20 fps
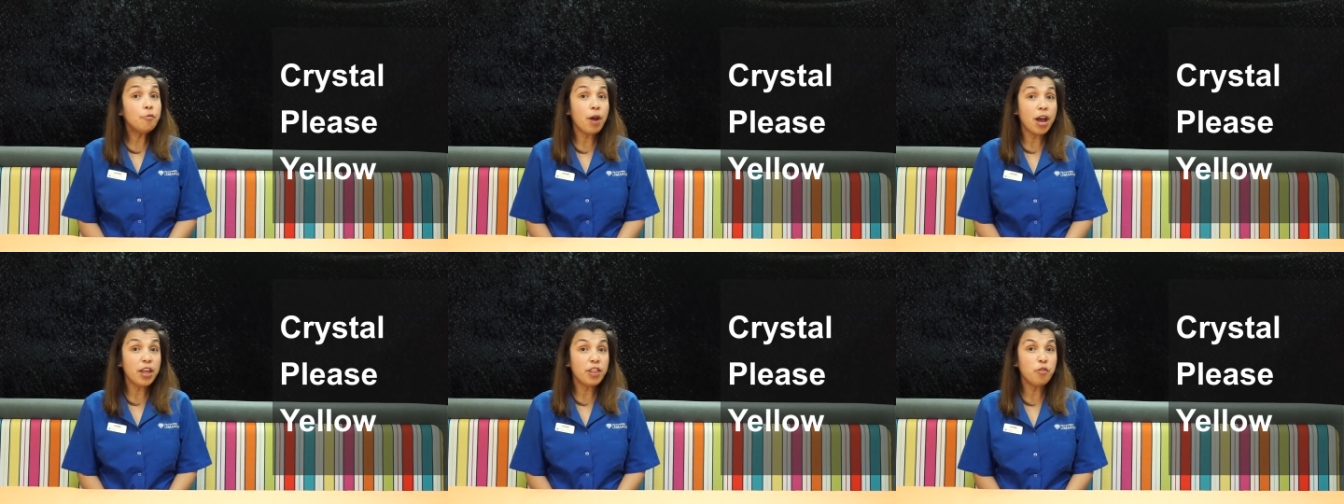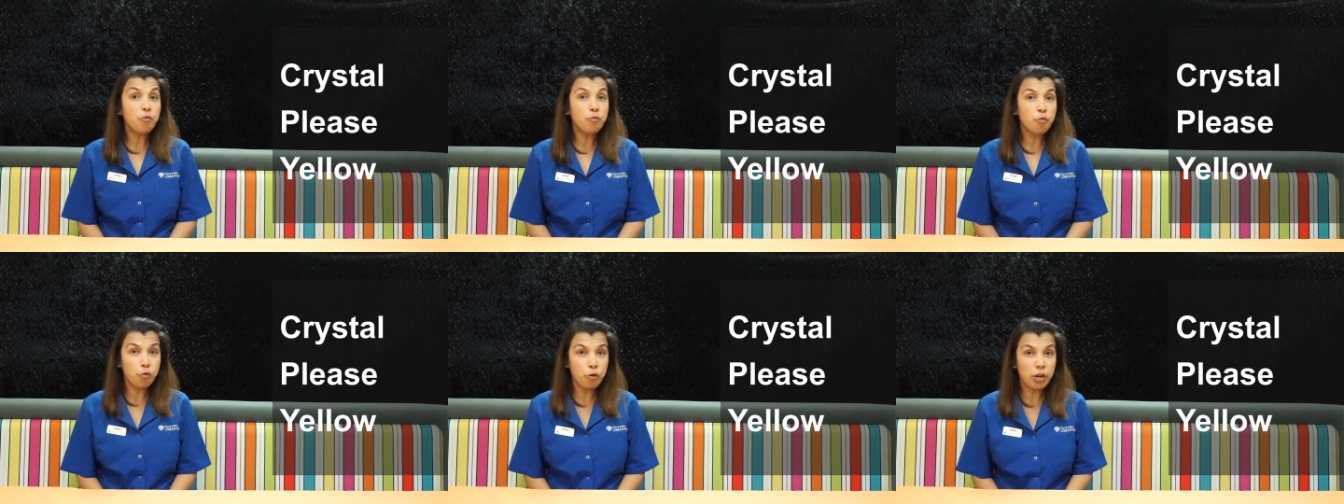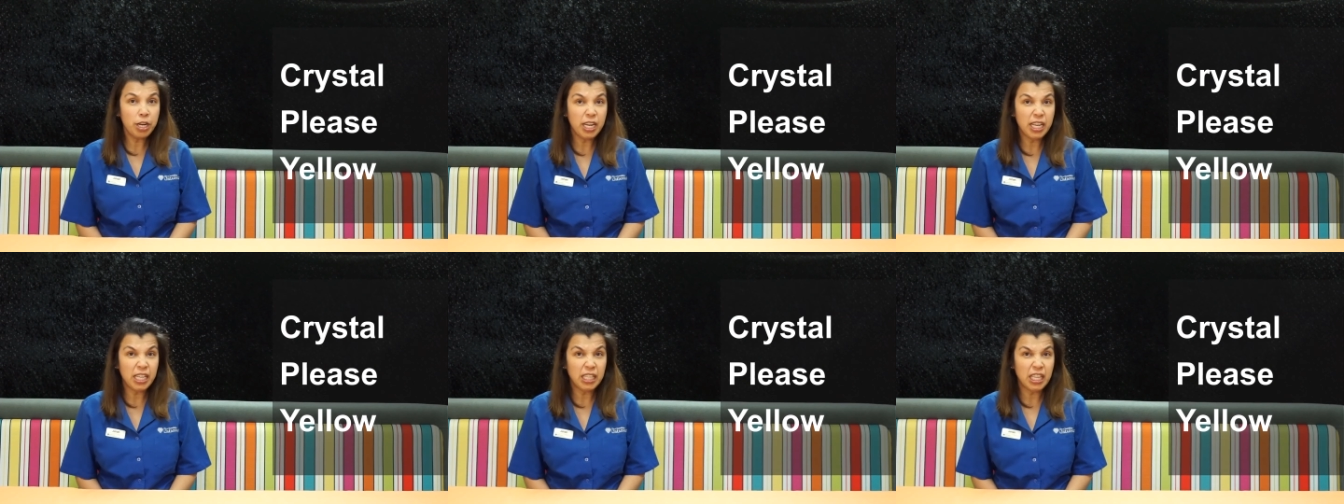rather
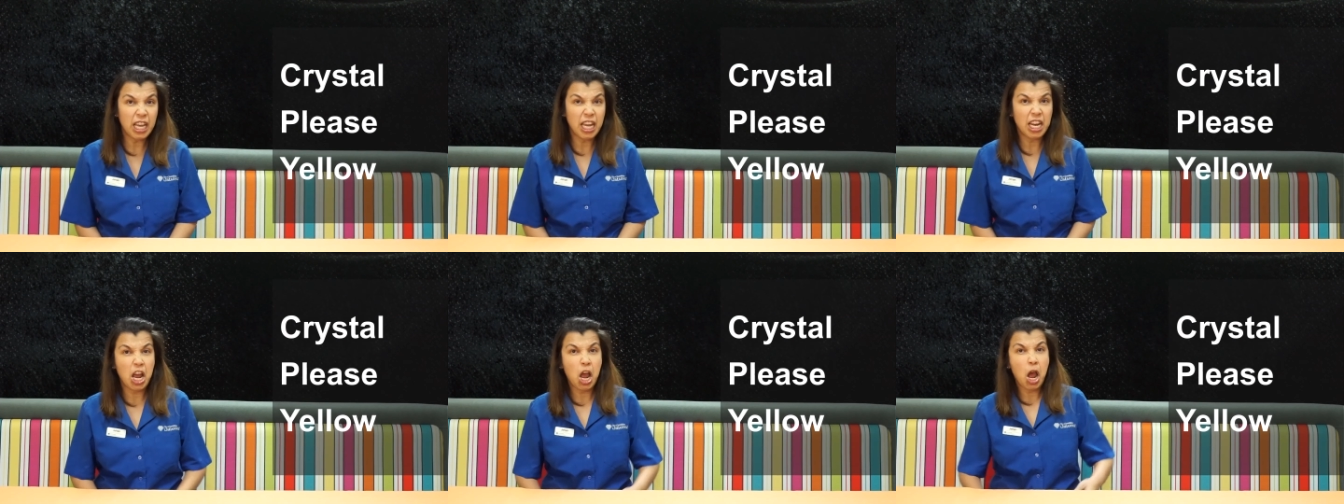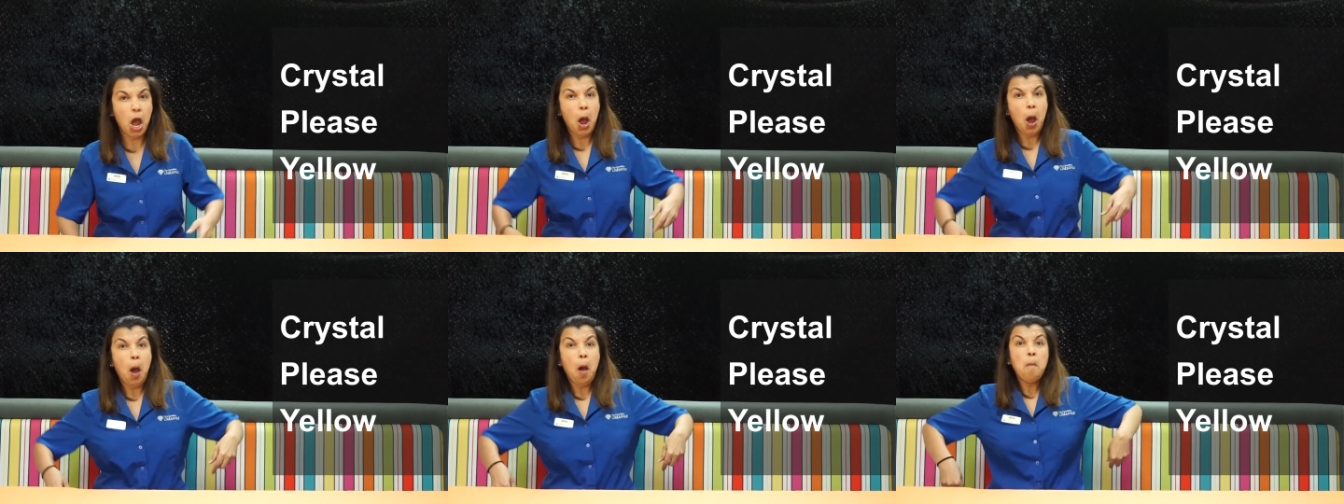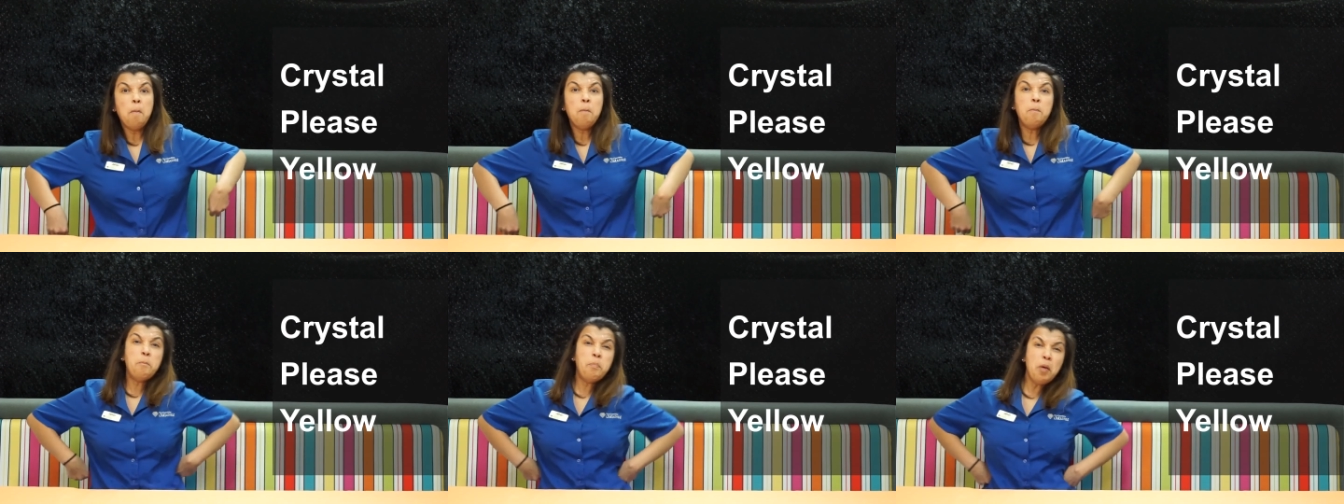rudely said,
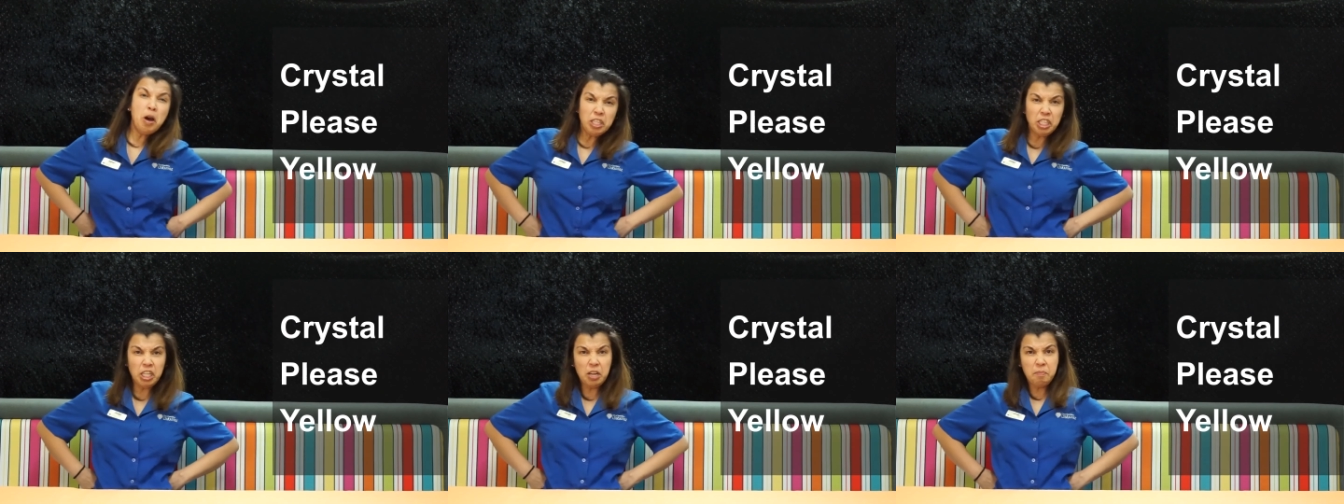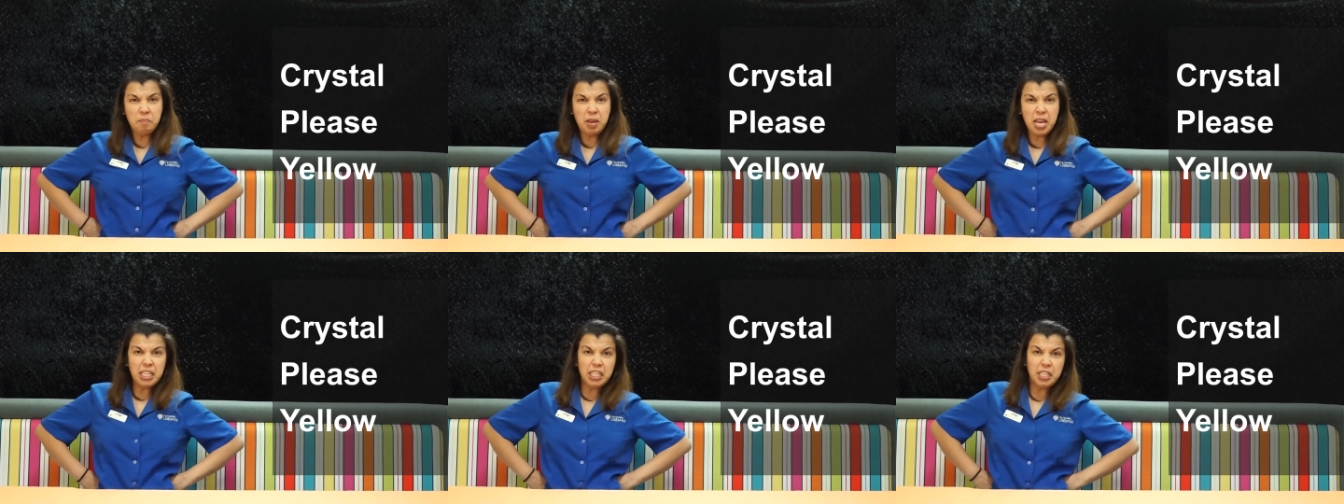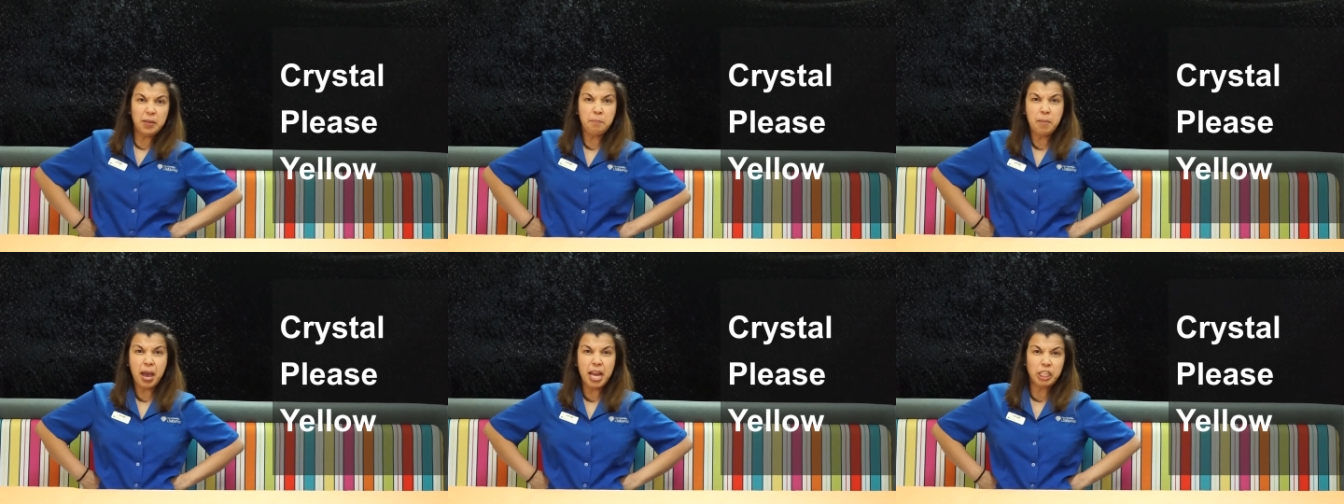Bottom is
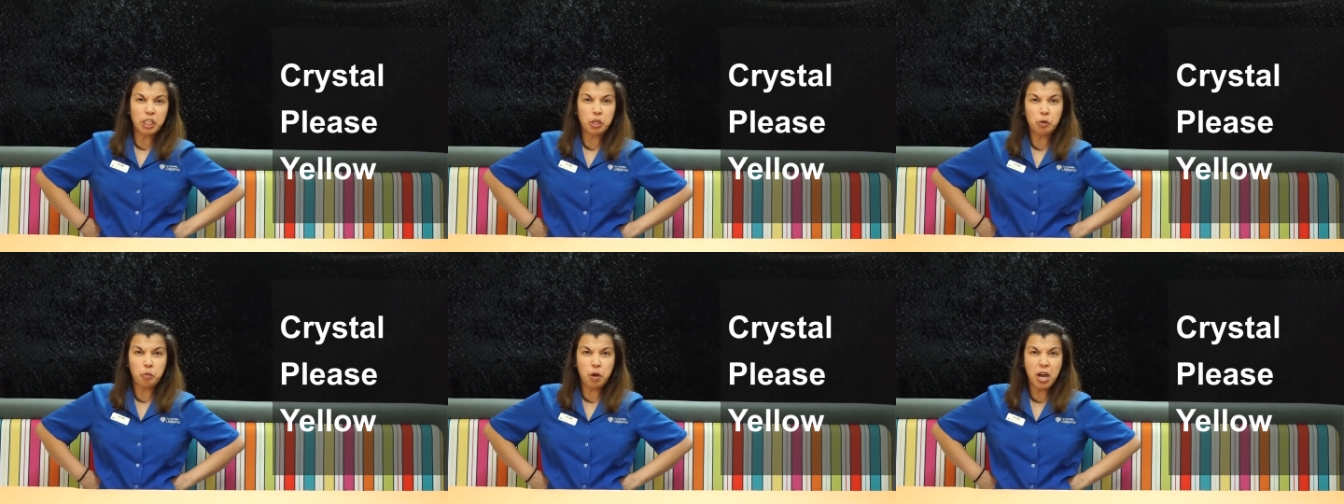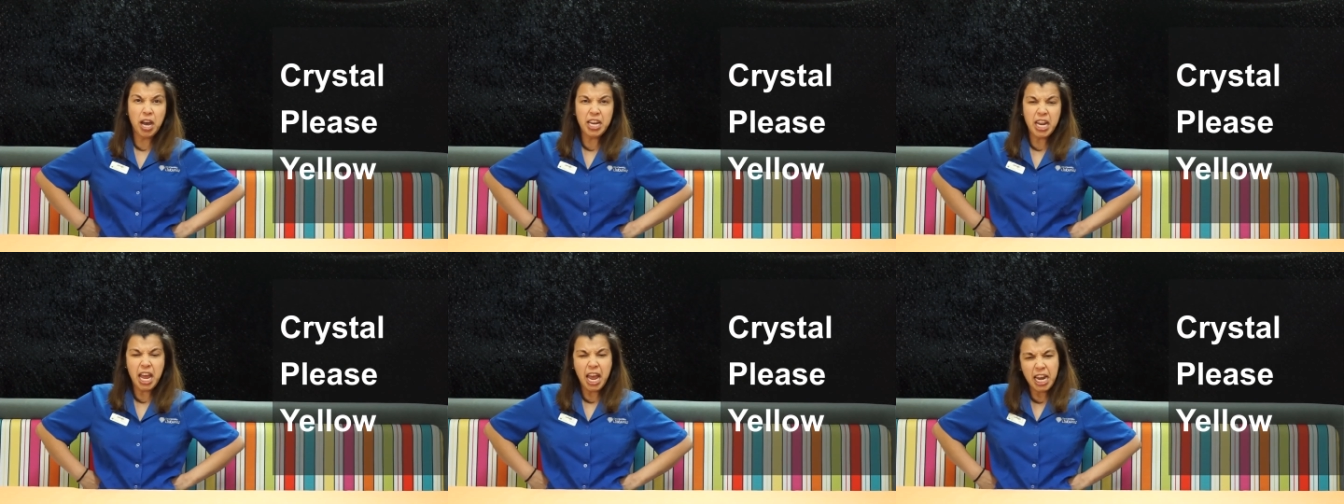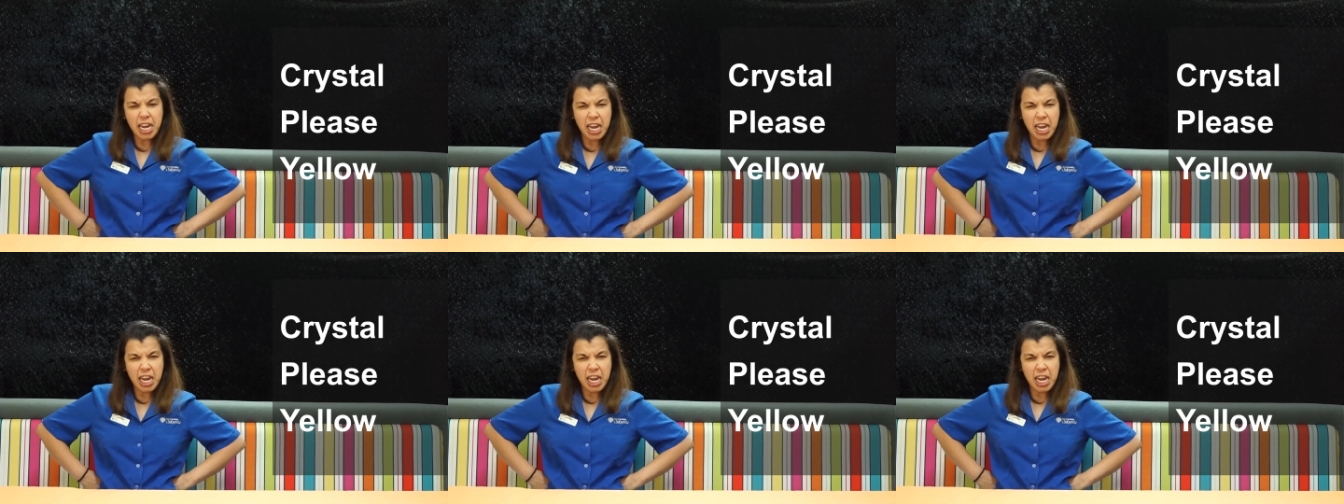the magic word.